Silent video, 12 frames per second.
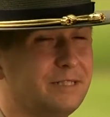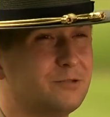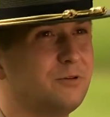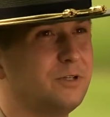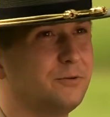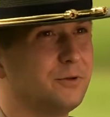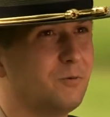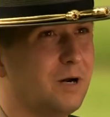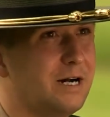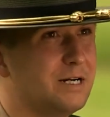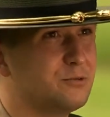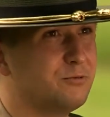it's really on the
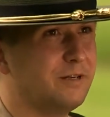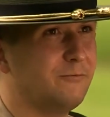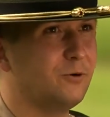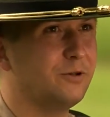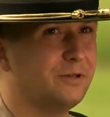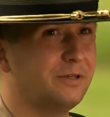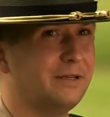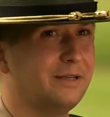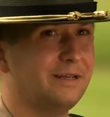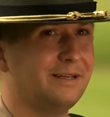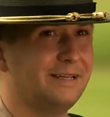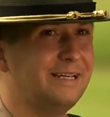rise. We, are in the
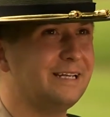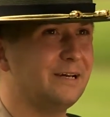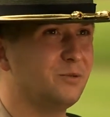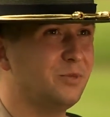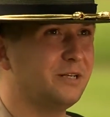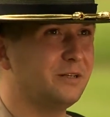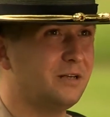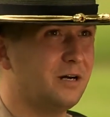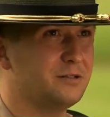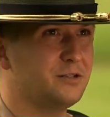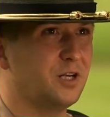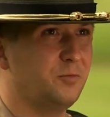need now to be in
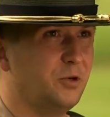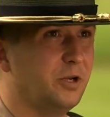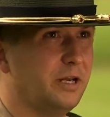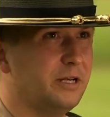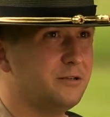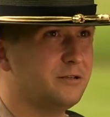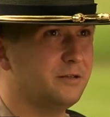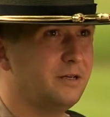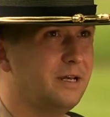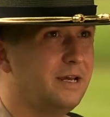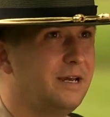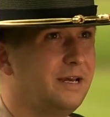constant communication,
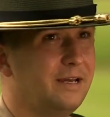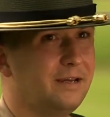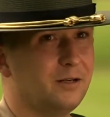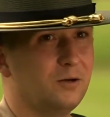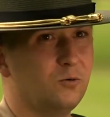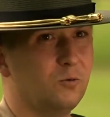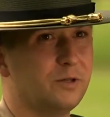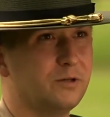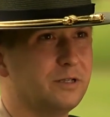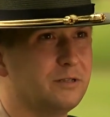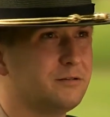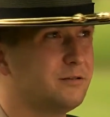you know,
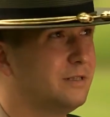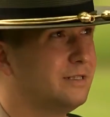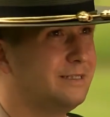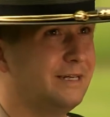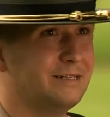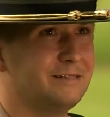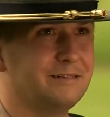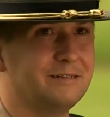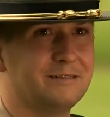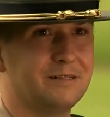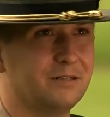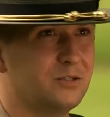whether it's texting,
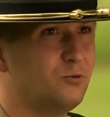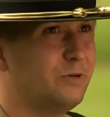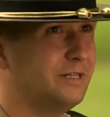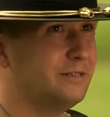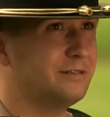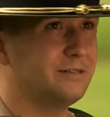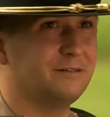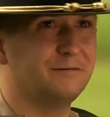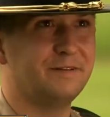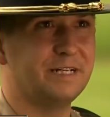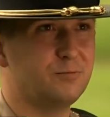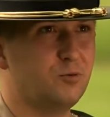sending a tweet, sending a
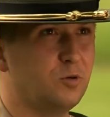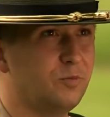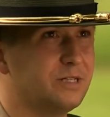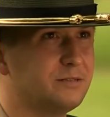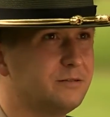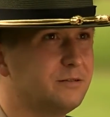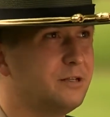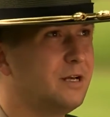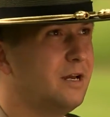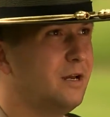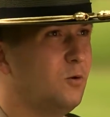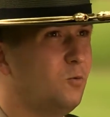Facebook message.
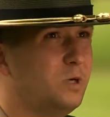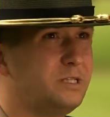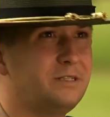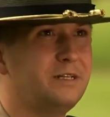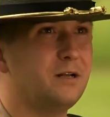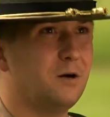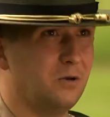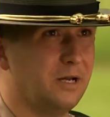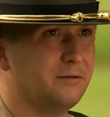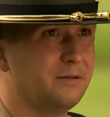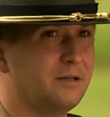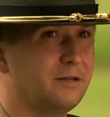We see it all
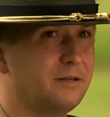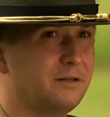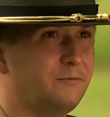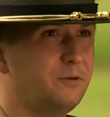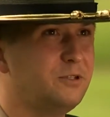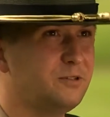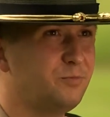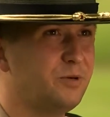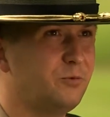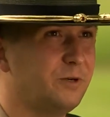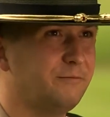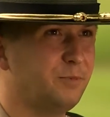out there, and if we just
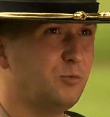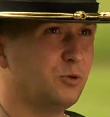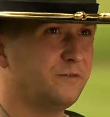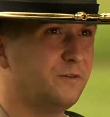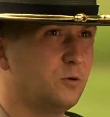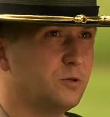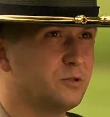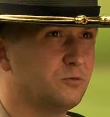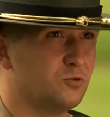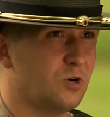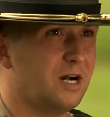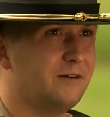get people to focus on
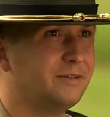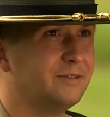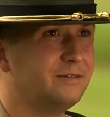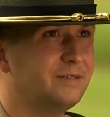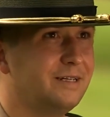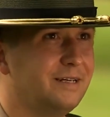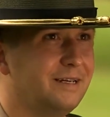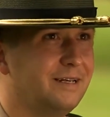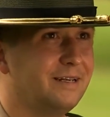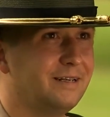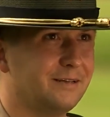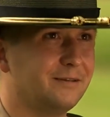driving
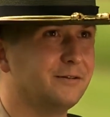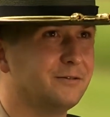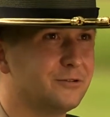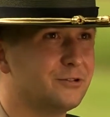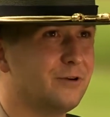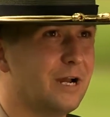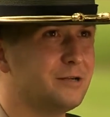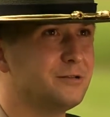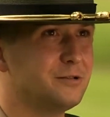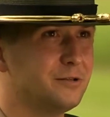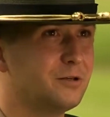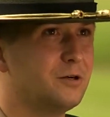and not the other
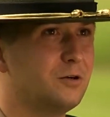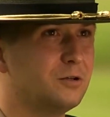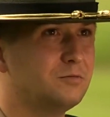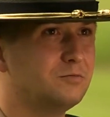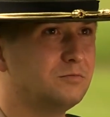distractions in their car.